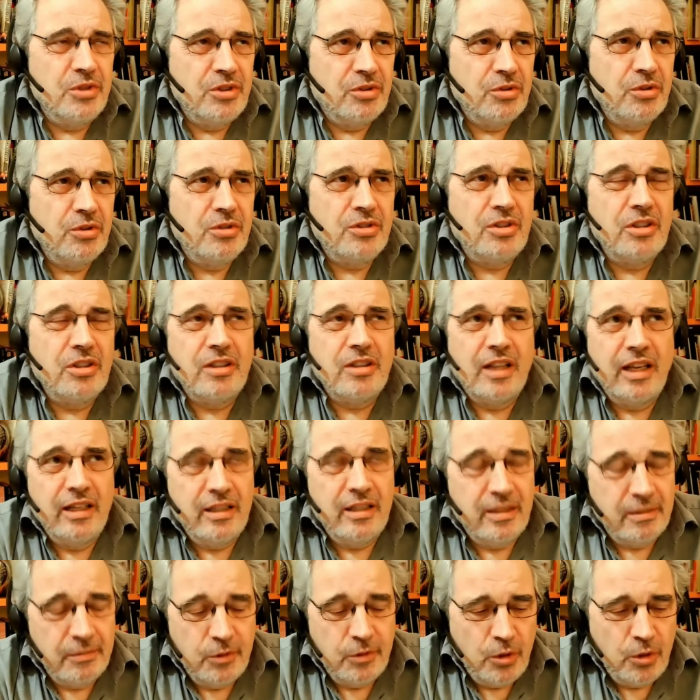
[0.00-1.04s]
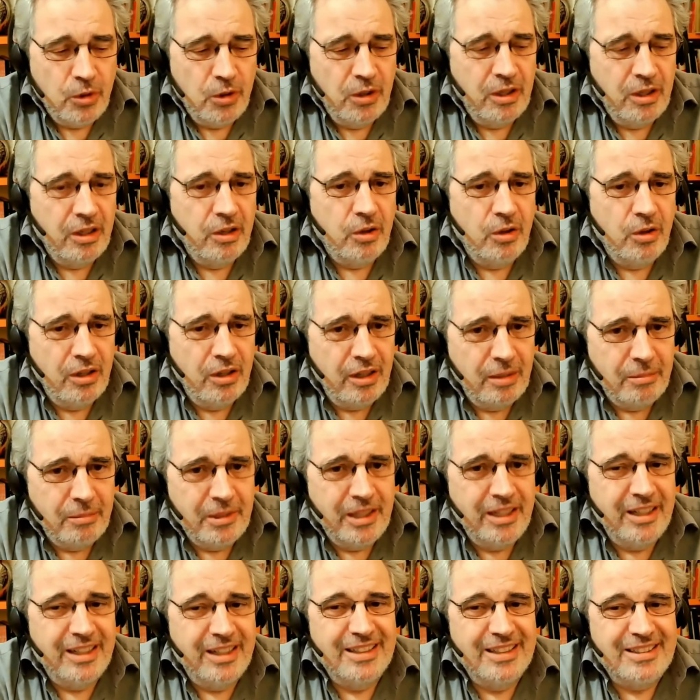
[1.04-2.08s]
of resources like oil,
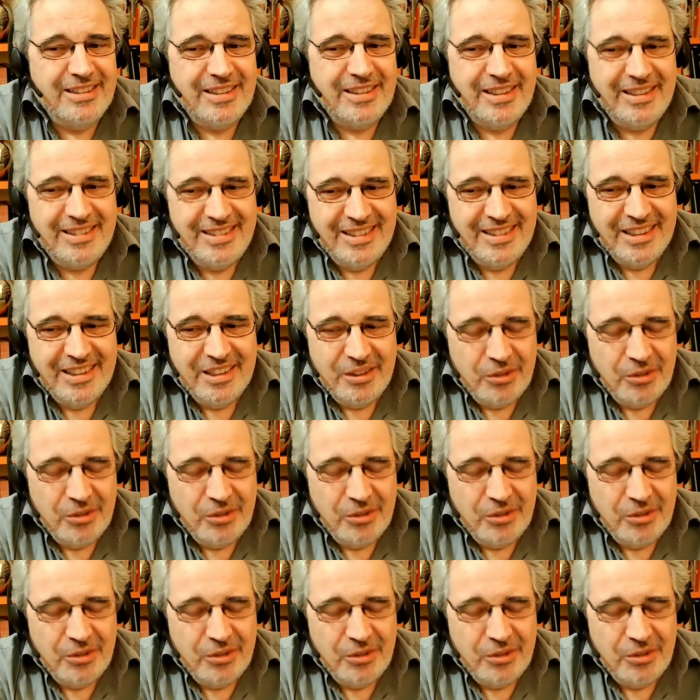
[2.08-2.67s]
Americans are,